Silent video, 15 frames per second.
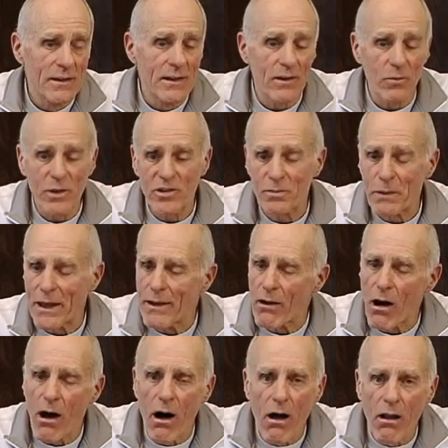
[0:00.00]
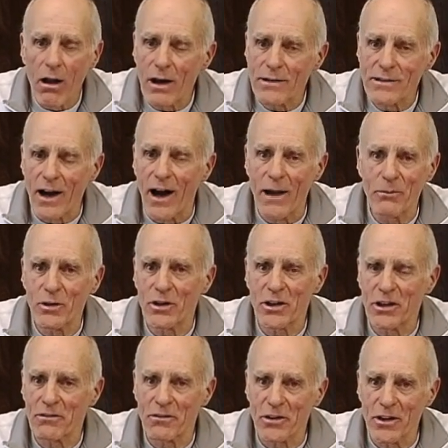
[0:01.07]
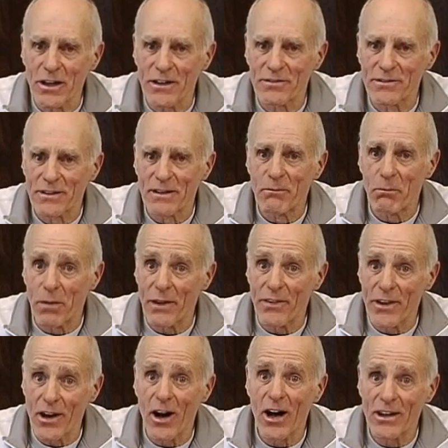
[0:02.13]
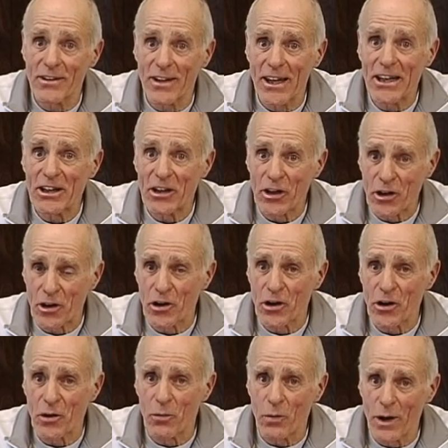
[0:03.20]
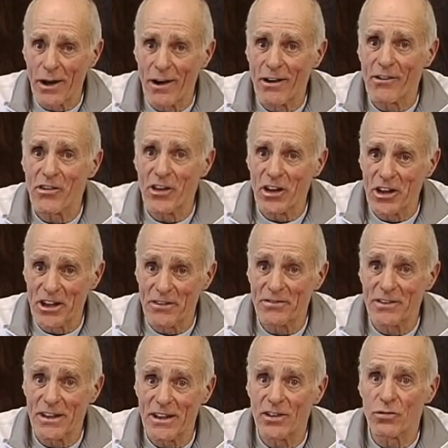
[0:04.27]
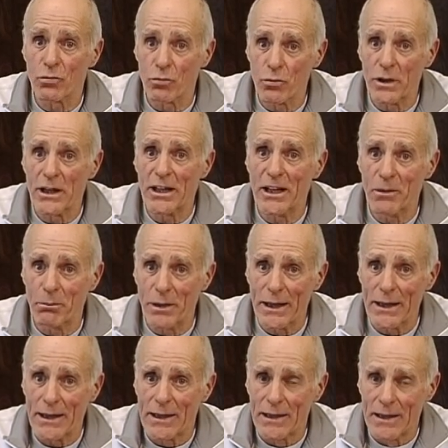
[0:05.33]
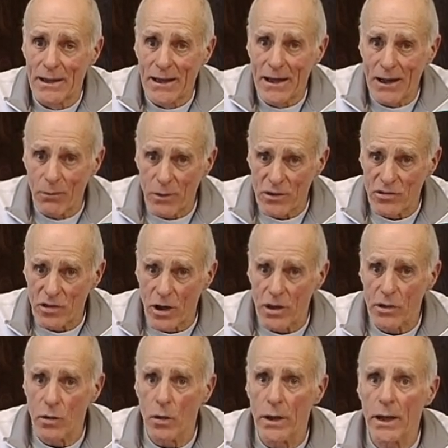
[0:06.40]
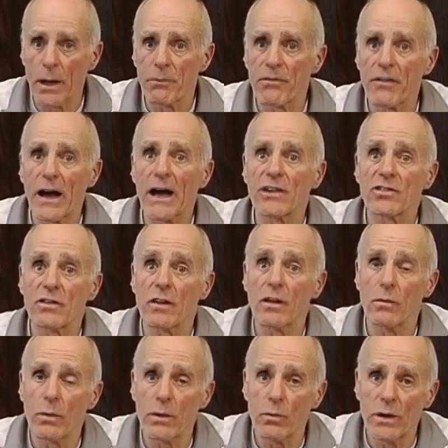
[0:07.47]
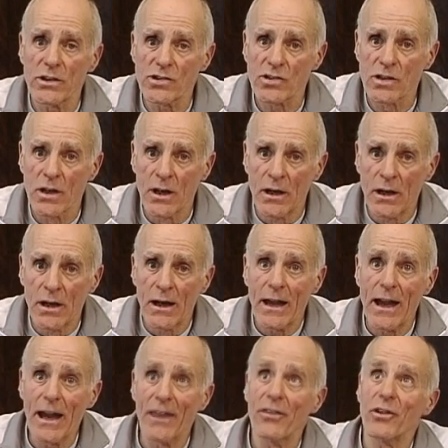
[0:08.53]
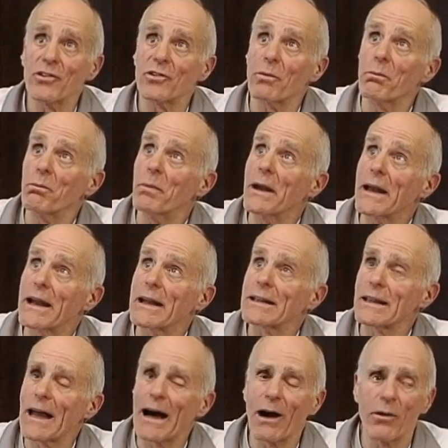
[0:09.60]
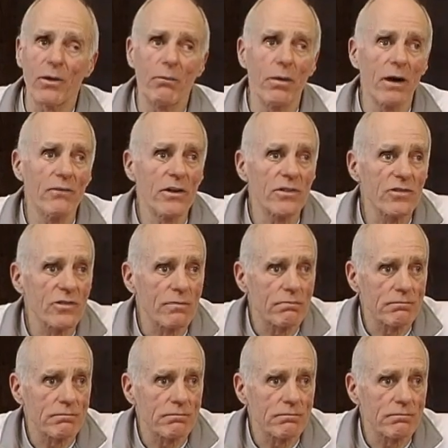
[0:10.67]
We spend all our time looking for lift, but the odd day can occur where the lift is really big and we start going up faster than we wish, and there's a big cloud above us.